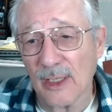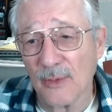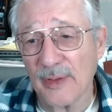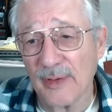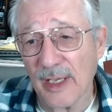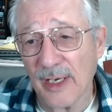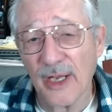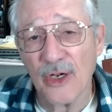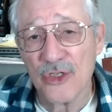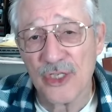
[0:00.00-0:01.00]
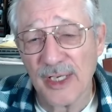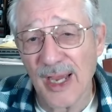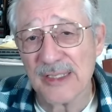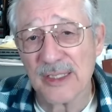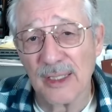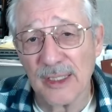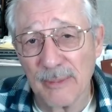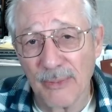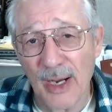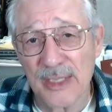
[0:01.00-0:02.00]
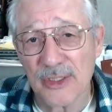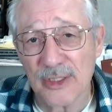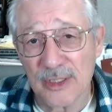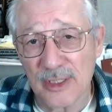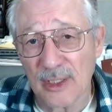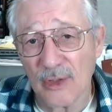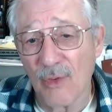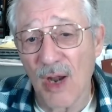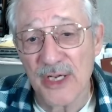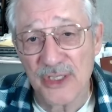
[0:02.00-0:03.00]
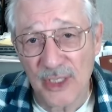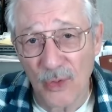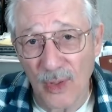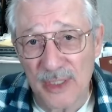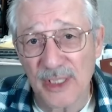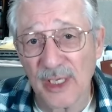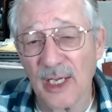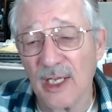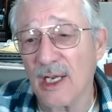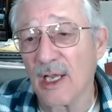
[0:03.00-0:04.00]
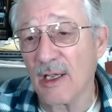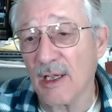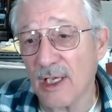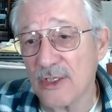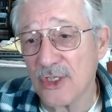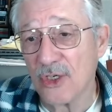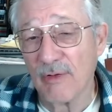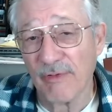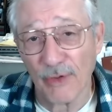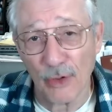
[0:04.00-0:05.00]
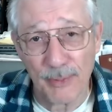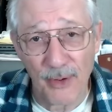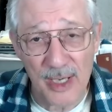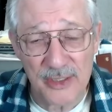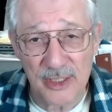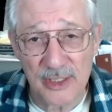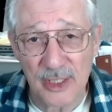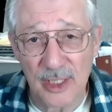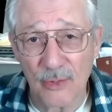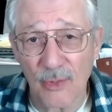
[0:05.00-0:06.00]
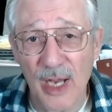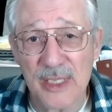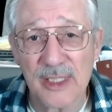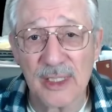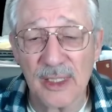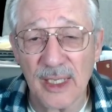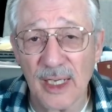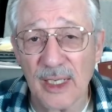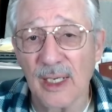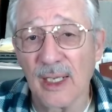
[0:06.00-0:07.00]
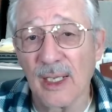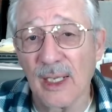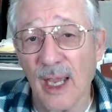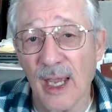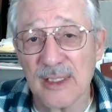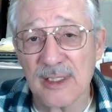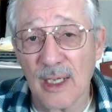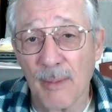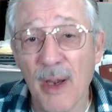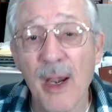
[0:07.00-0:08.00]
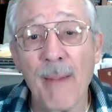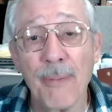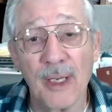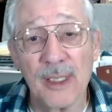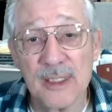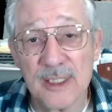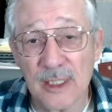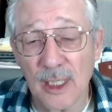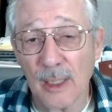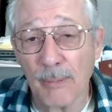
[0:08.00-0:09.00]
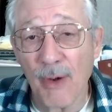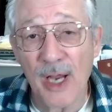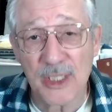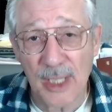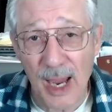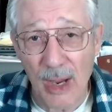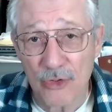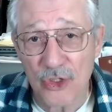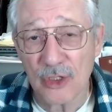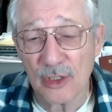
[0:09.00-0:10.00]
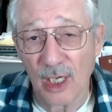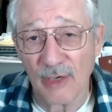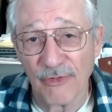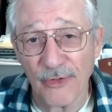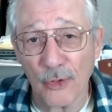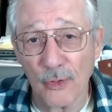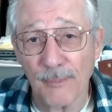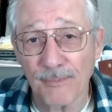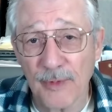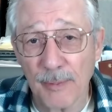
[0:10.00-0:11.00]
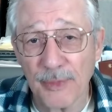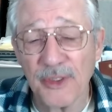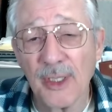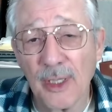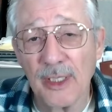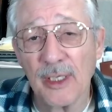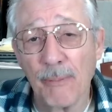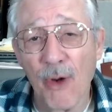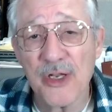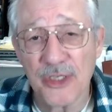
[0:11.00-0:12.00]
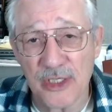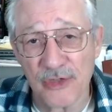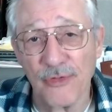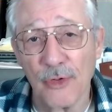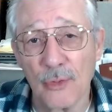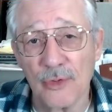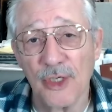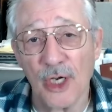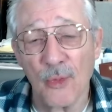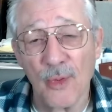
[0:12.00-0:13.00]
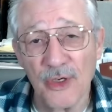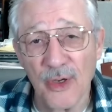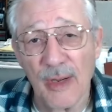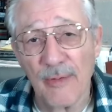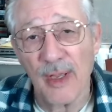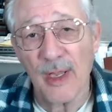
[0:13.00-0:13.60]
we've got energy, gasoline prices rising once again, certain food prices rising again, as monopolies price gouge on food, particularly the processed food. You know, where you have